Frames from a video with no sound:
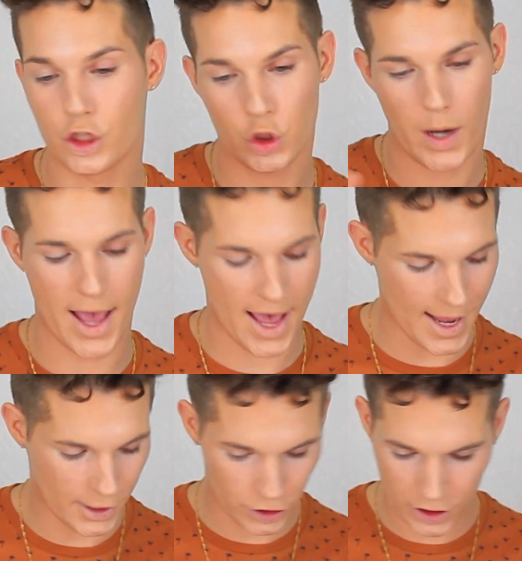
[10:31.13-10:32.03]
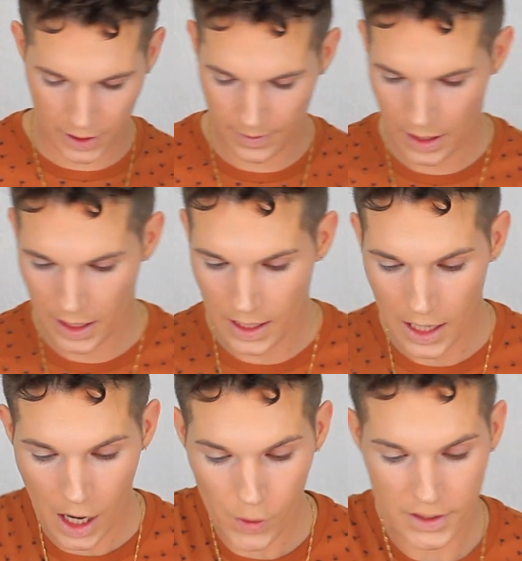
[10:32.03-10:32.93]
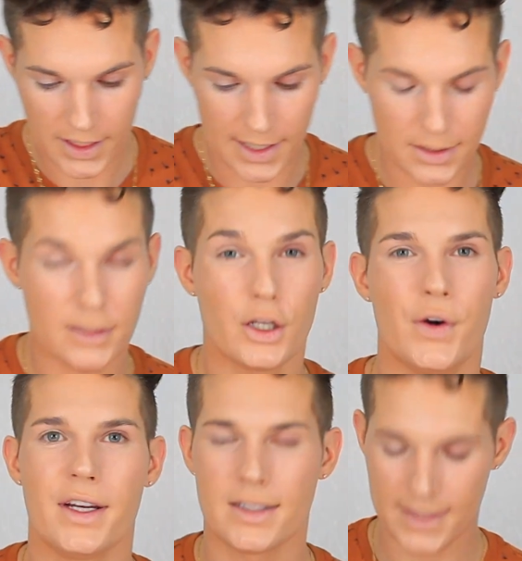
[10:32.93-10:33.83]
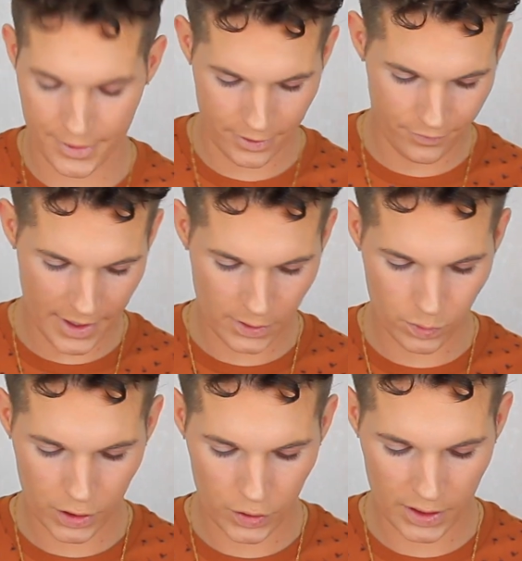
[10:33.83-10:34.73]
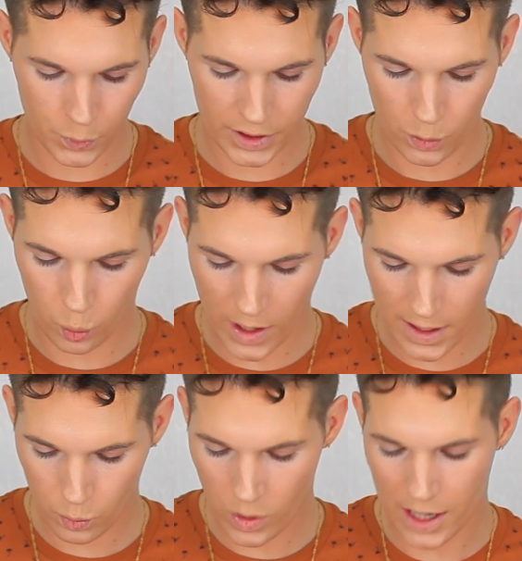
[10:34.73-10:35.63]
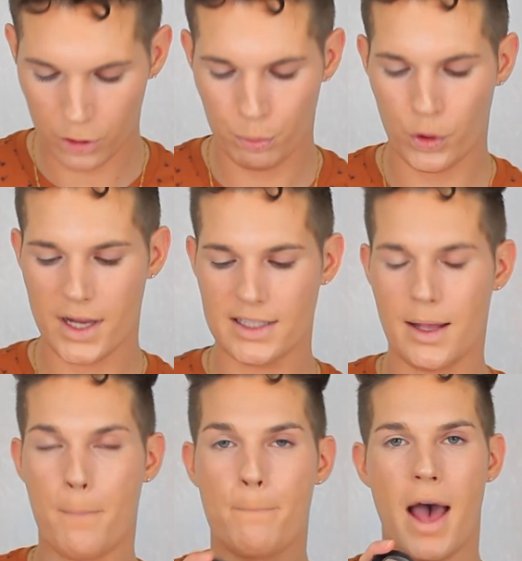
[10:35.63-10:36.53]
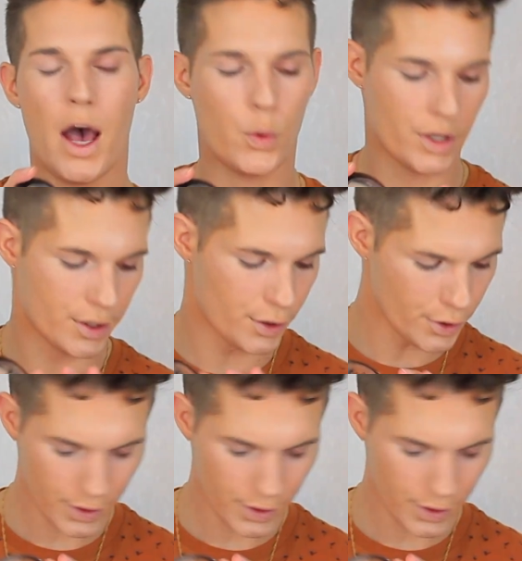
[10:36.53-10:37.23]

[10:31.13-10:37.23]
trash. Alright, you guys, let's go ahead and set the face. We're going in with the Wet n Wild Press Powder.